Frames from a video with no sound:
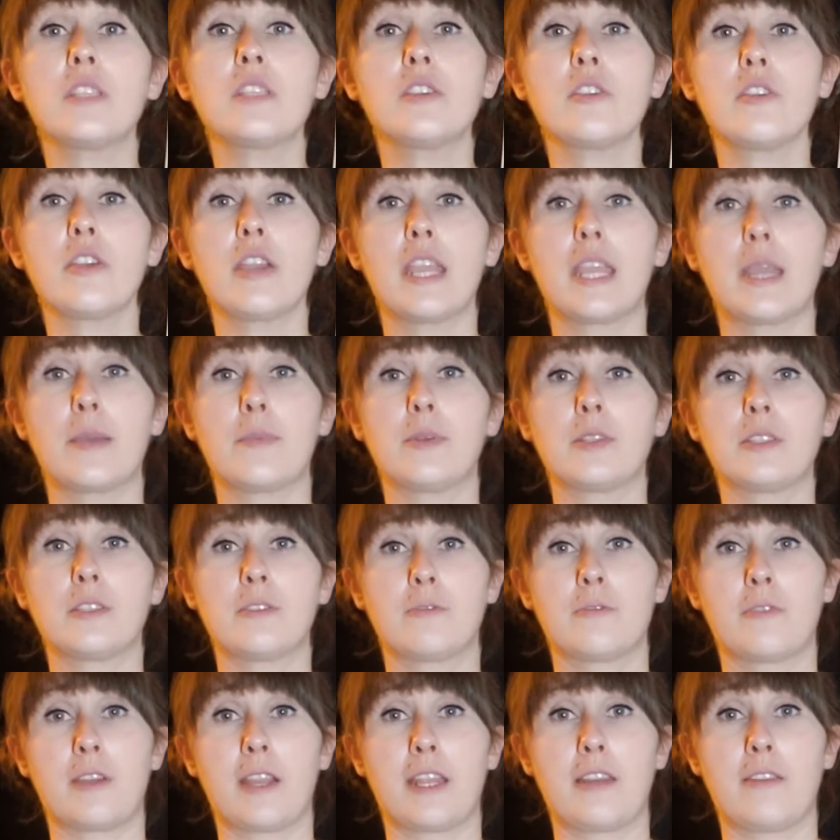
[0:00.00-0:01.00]
you're able to
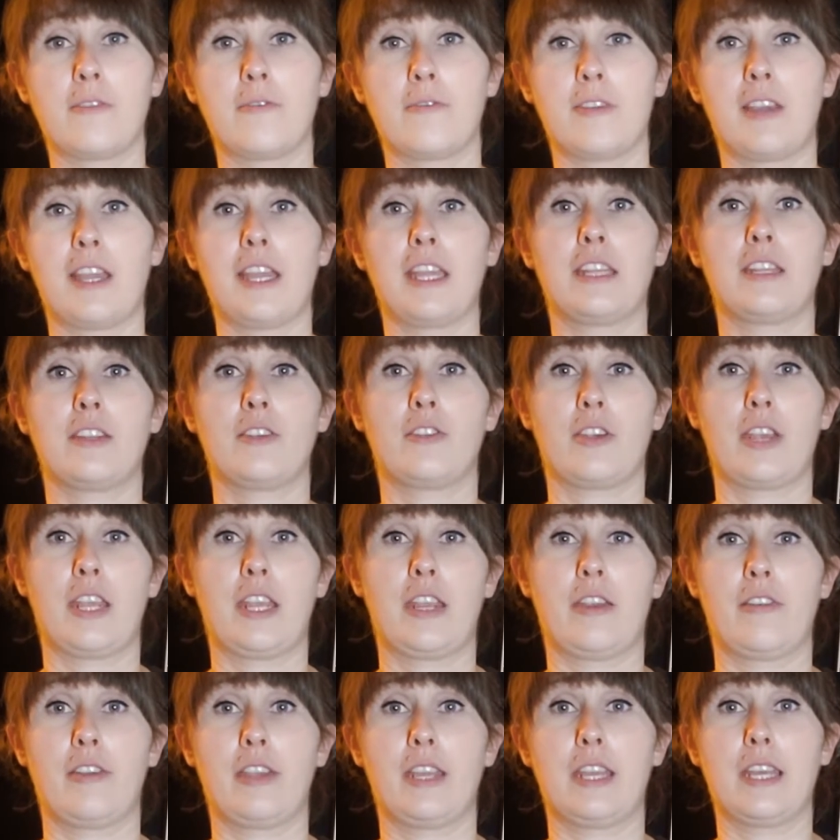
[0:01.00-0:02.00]
find a vet in your
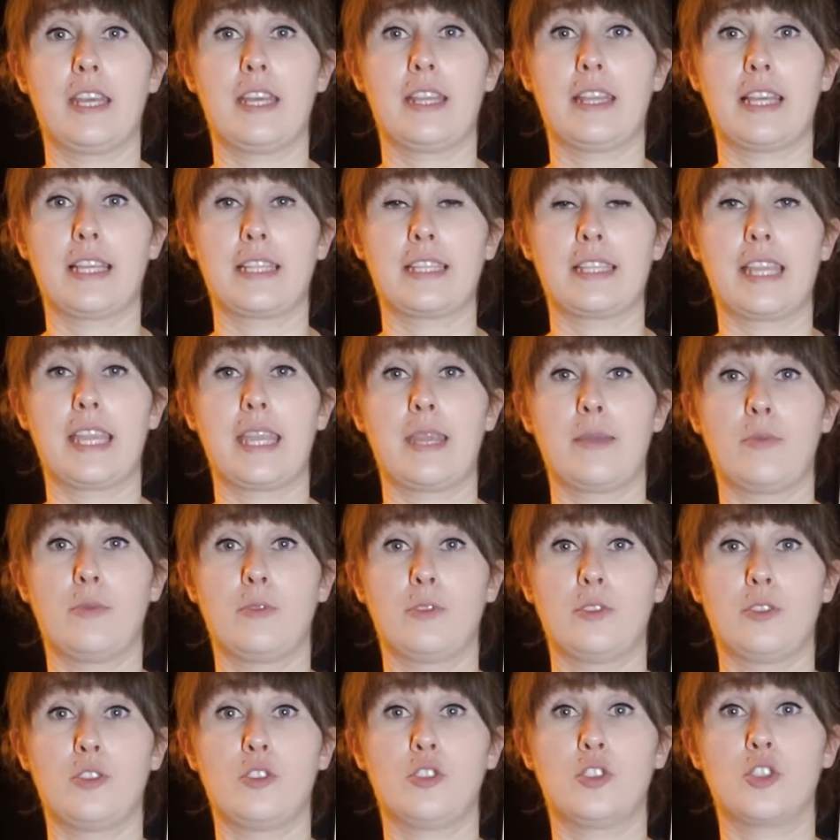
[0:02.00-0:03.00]
area that's able
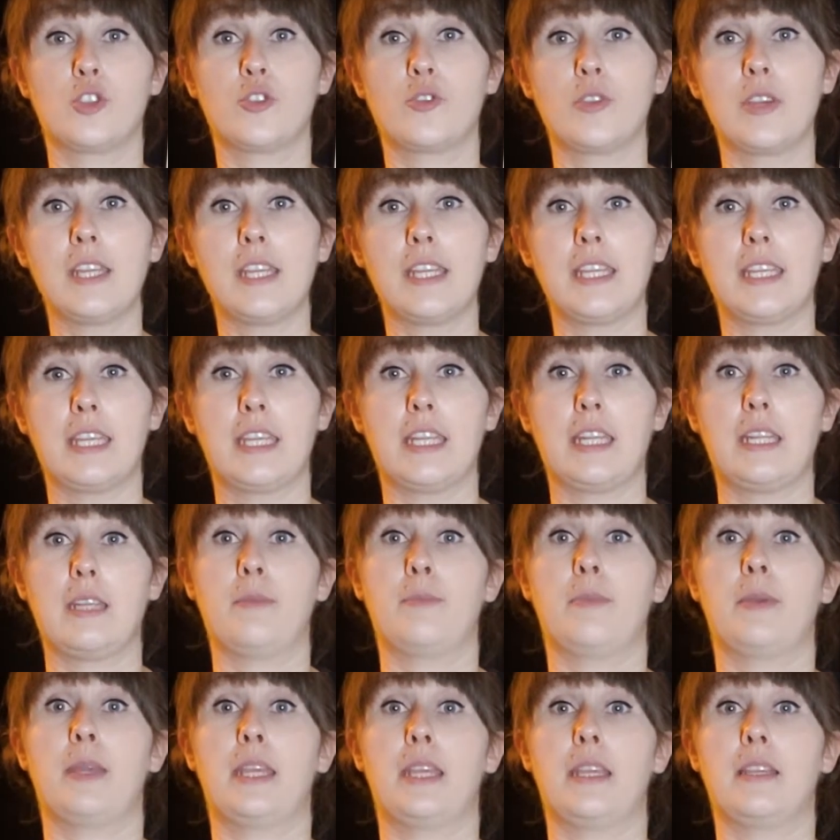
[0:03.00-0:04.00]
to treat guinea
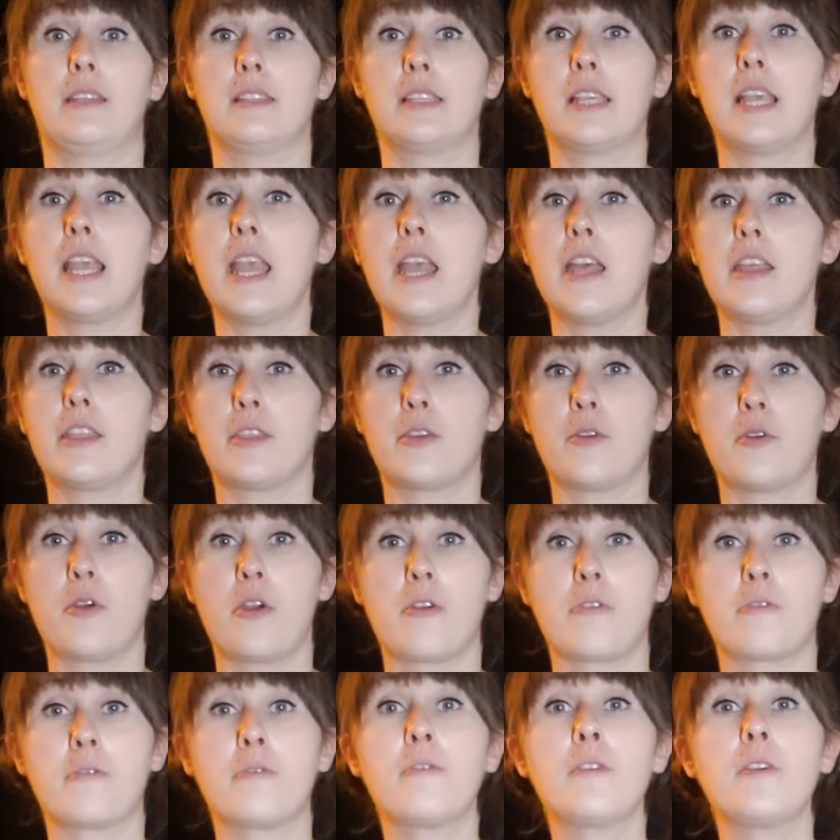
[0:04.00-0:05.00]
pigs, there are
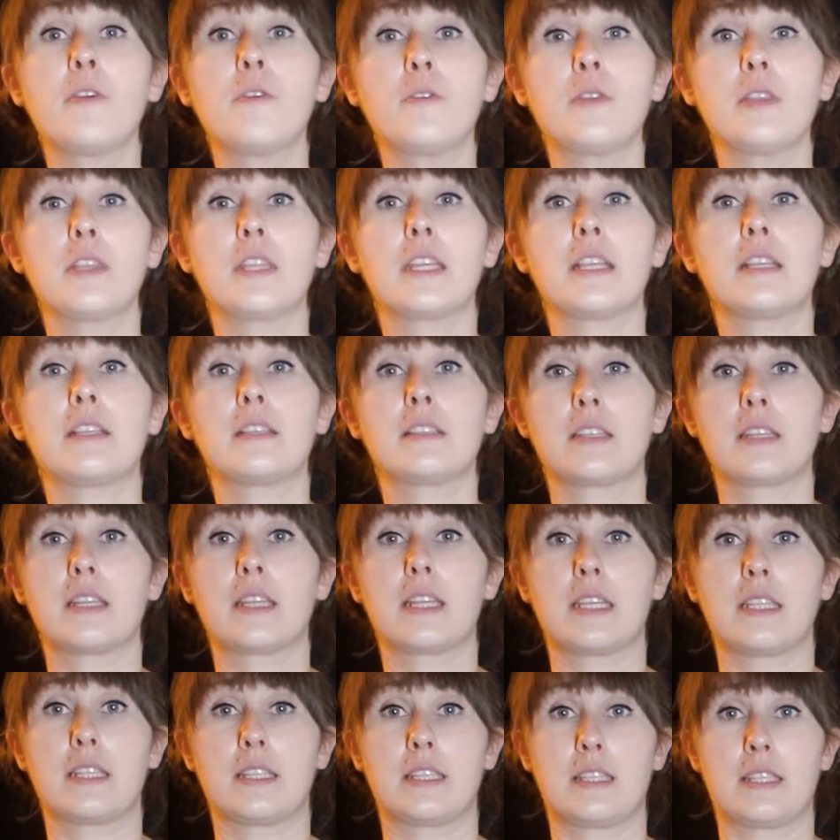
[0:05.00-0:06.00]
a few things to
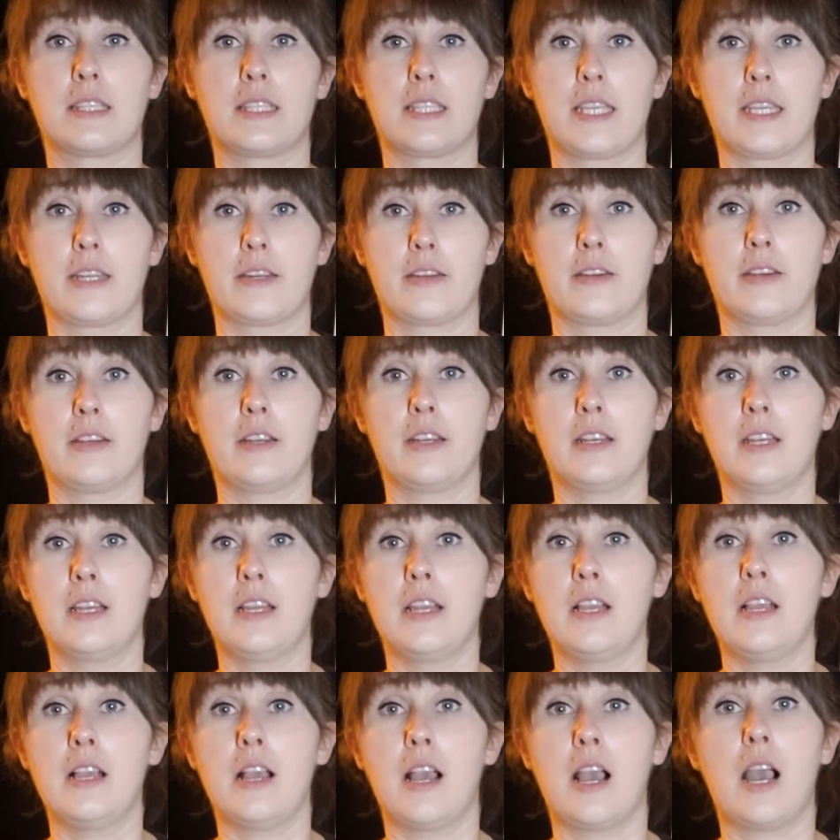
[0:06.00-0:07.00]
consider.
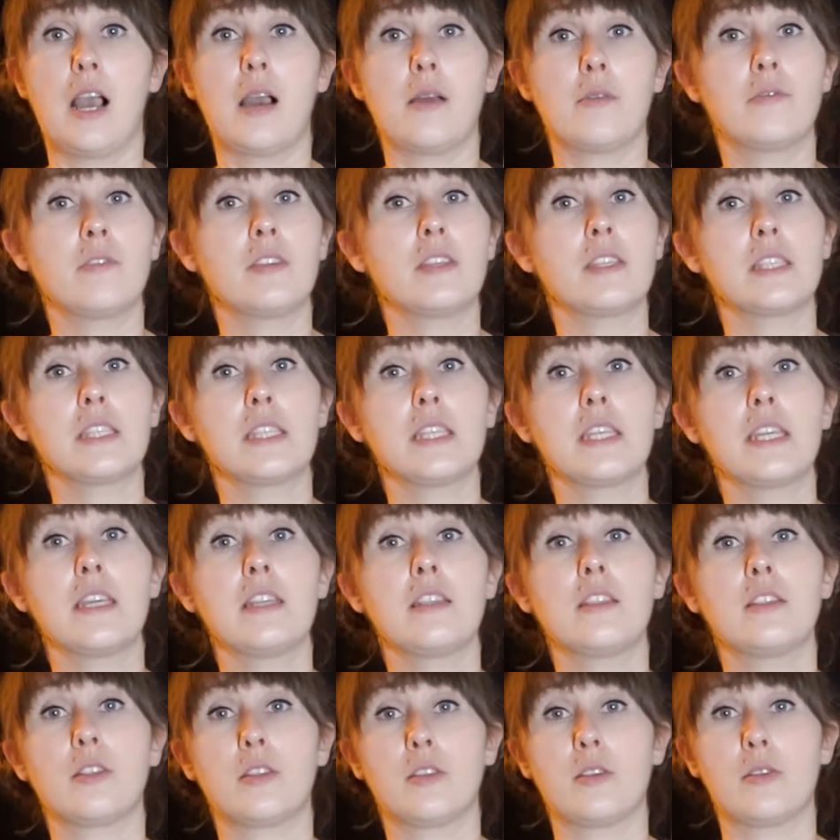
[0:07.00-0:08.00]
Obviously,
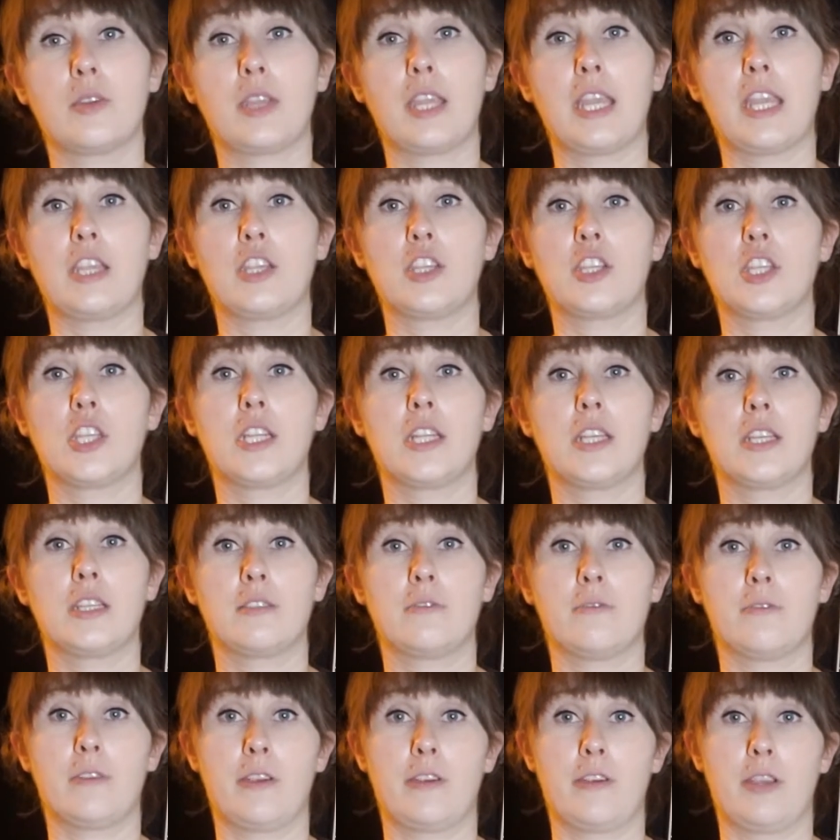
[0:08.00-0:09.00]
the location is
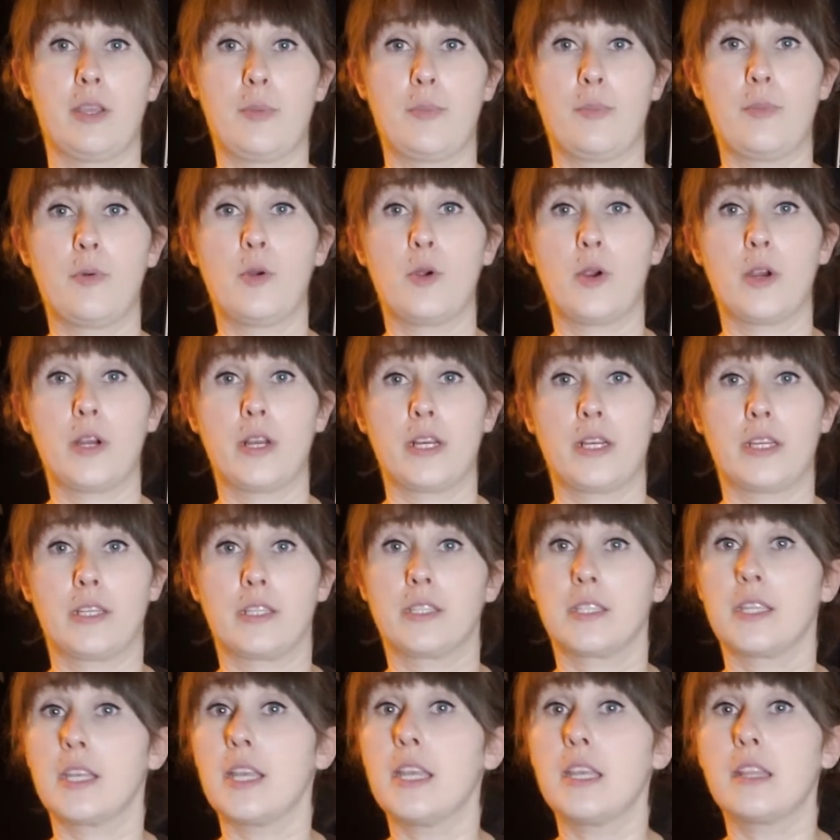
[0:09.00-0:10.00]
very
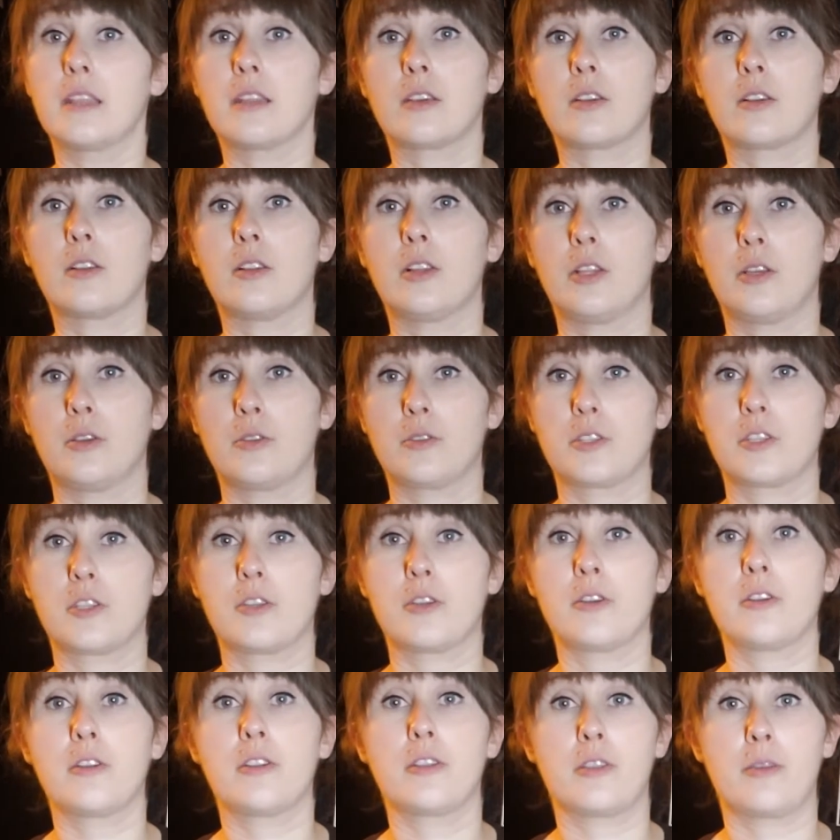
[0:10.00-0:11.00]
important. The
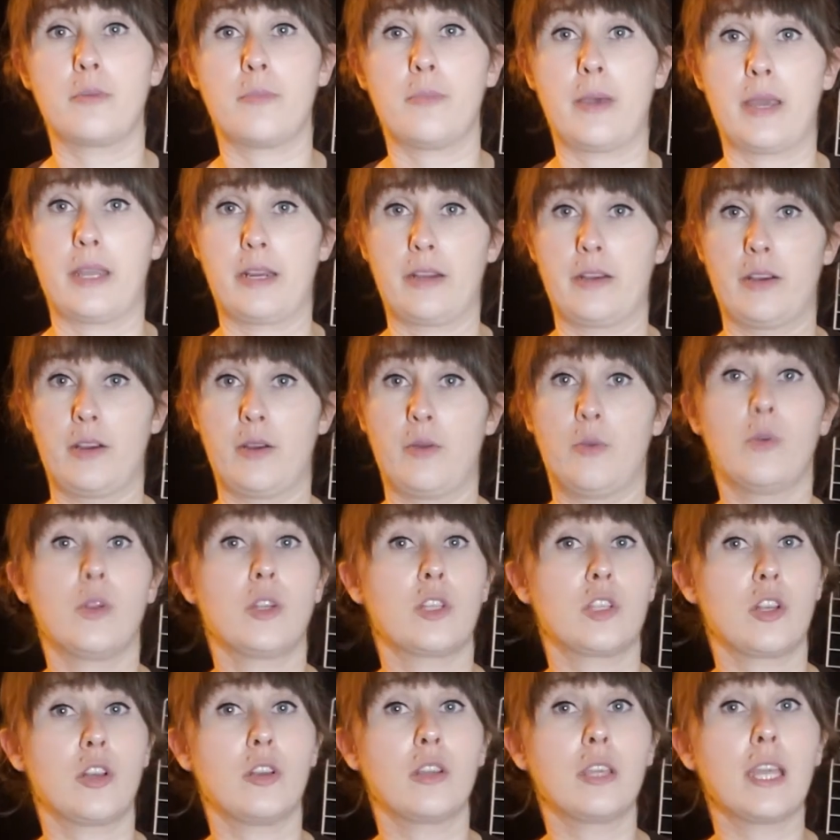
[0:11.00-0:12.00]
closer, the better,
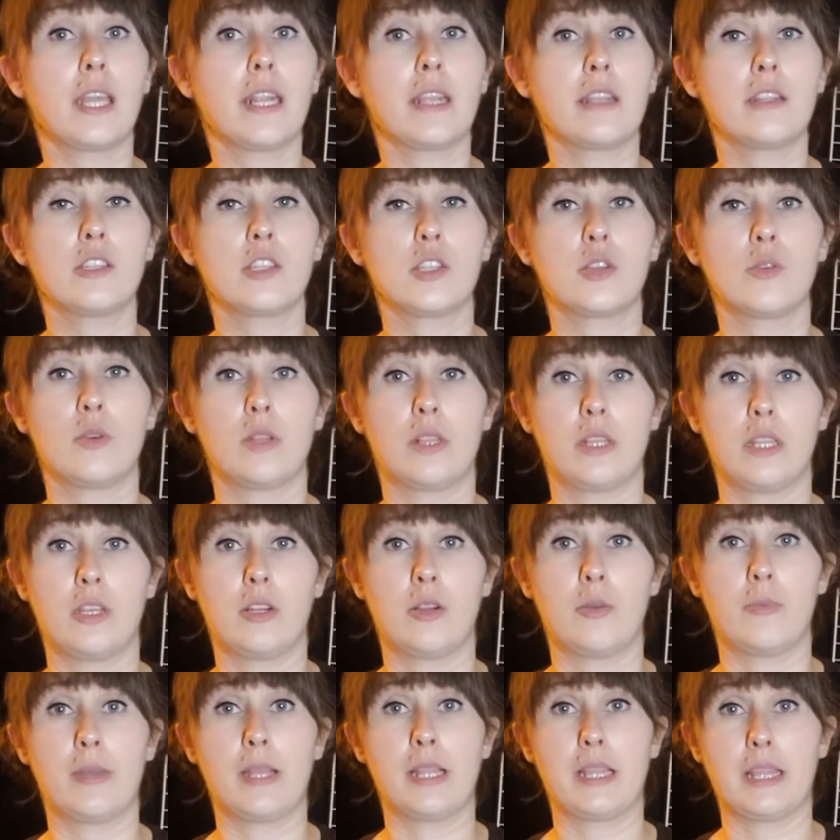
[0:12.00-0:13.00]
which I'll get into a
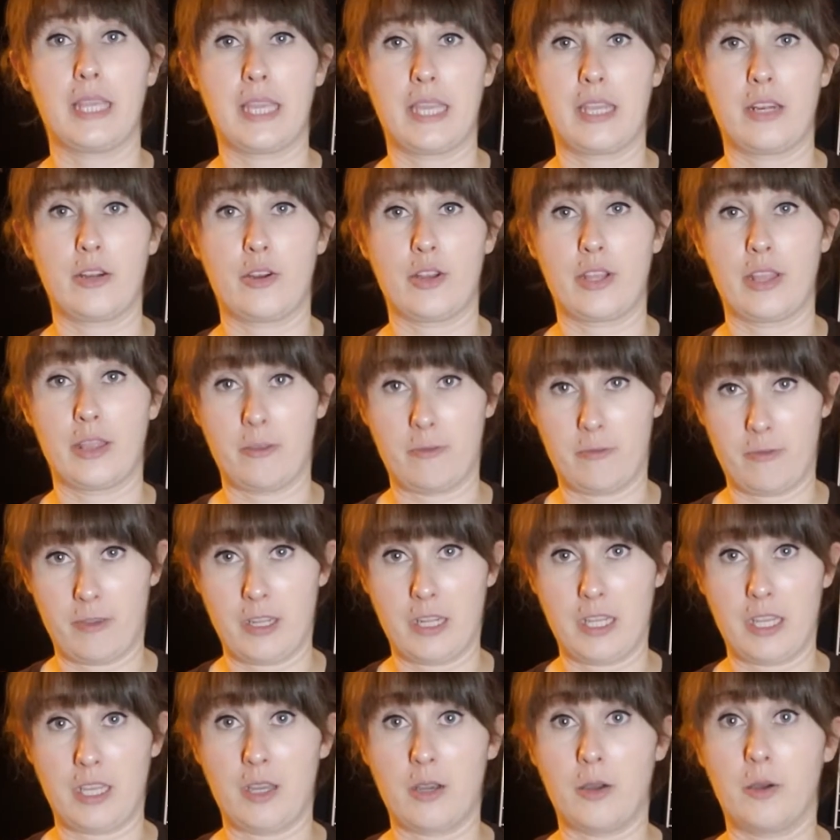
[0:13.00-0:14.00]
little bit later in the
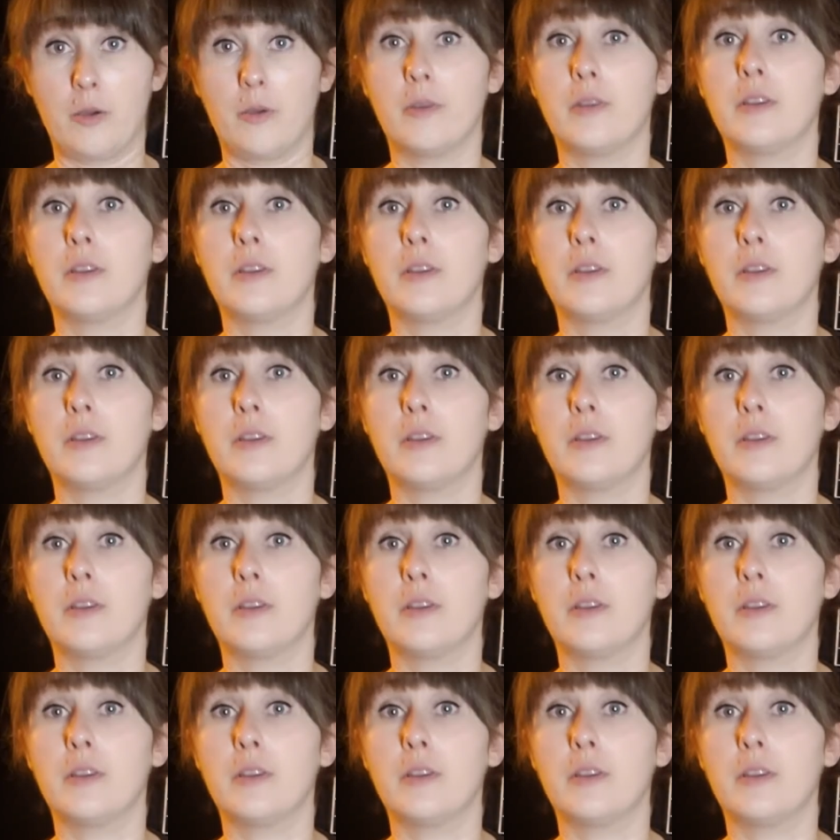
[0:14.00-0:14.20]
video.